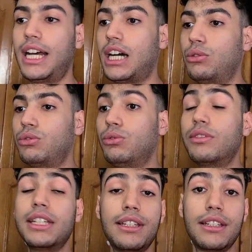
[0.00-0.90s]
how to do
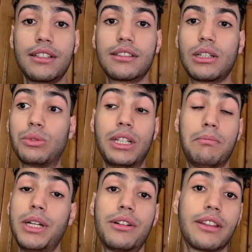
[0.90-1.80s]
things, how to get
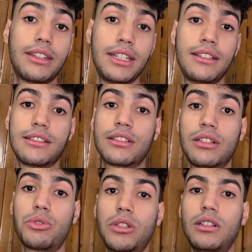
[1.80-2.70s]
better at things,
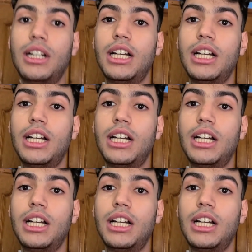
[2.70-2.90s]
etc.